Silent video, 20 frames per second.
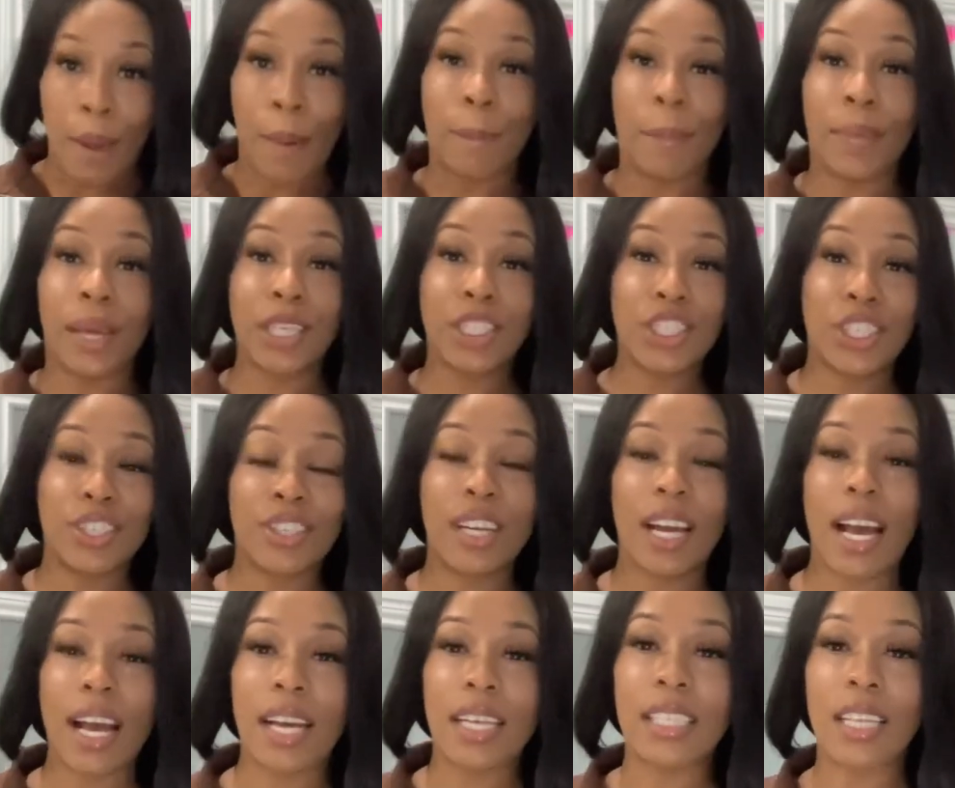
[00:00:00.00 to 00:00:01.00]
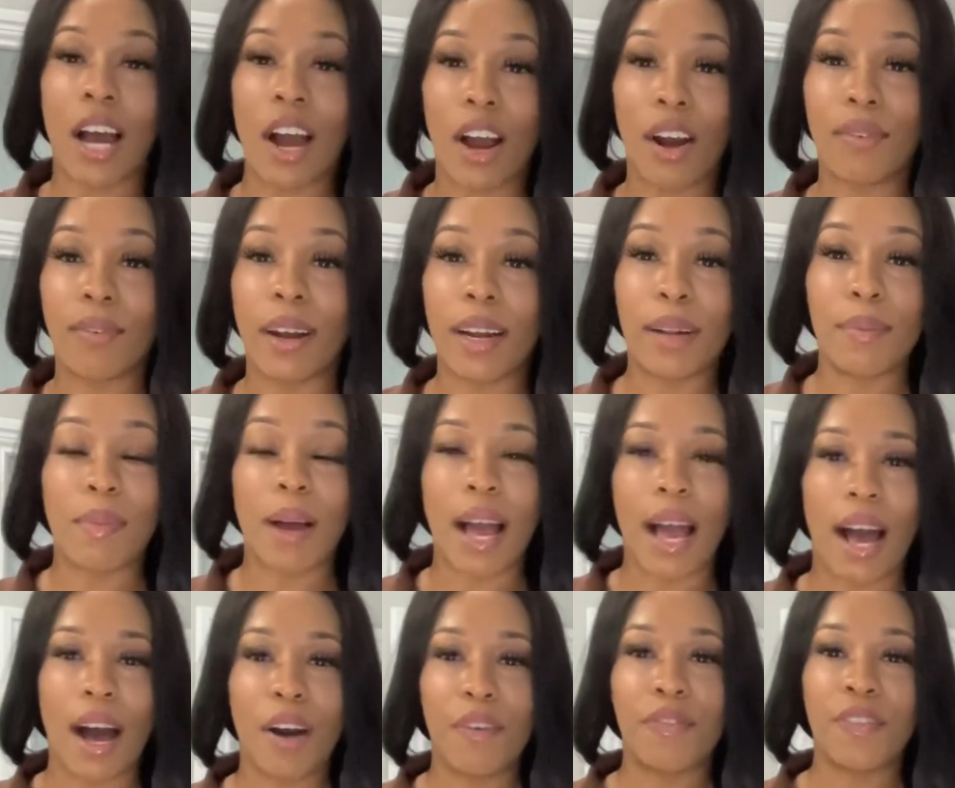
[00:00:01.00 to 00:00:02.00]
Make sure you guys are rating my
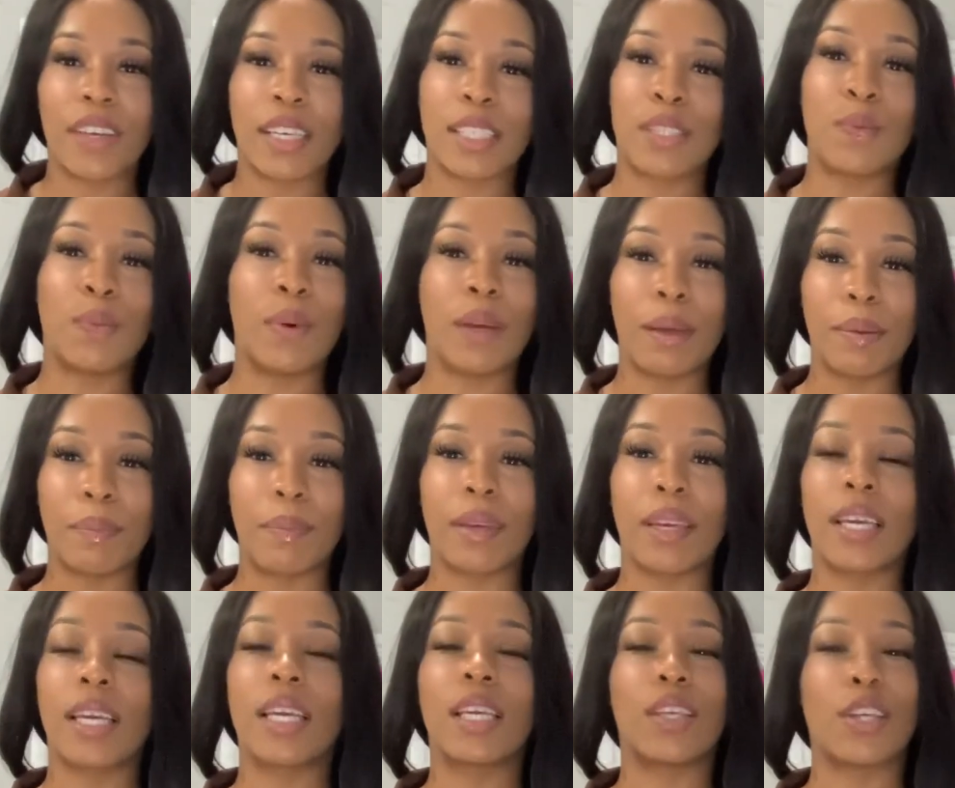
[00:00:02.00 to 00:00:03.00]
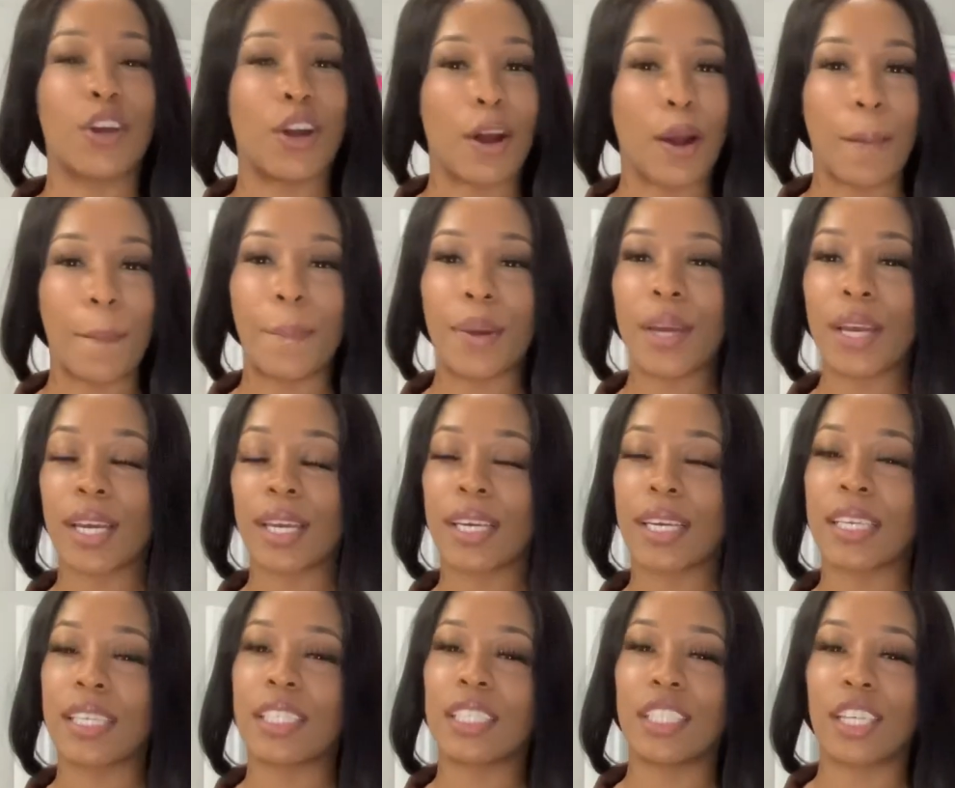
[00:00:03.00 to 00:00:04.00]
outfits with me. Your
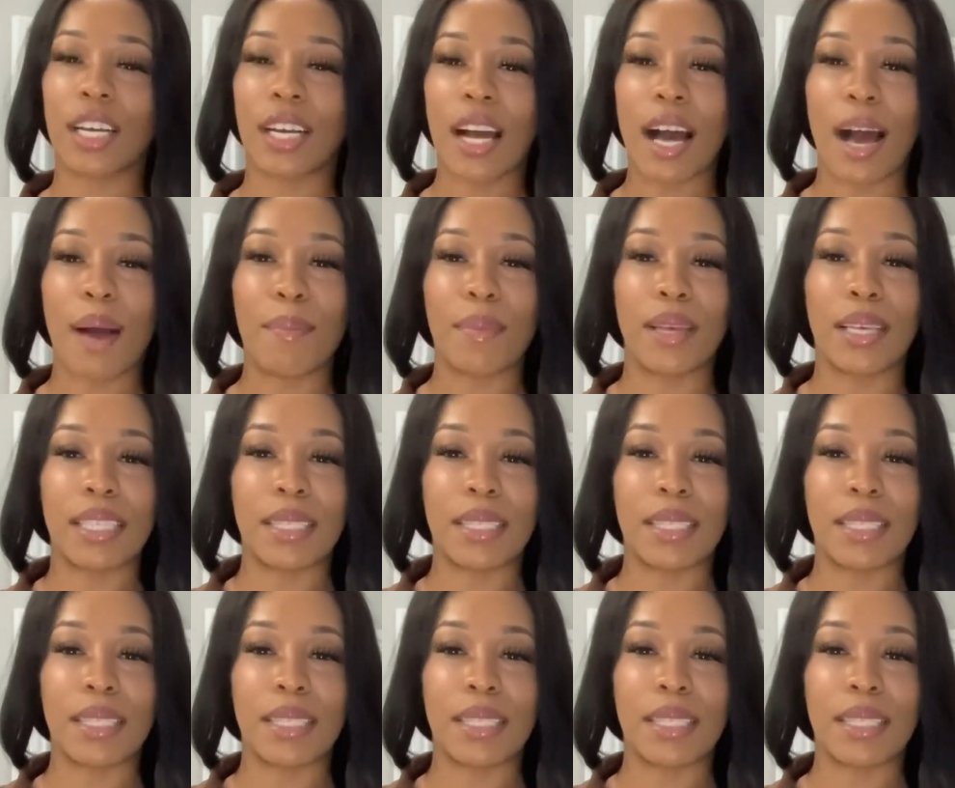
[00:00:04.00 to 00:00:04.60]
opinions, your comments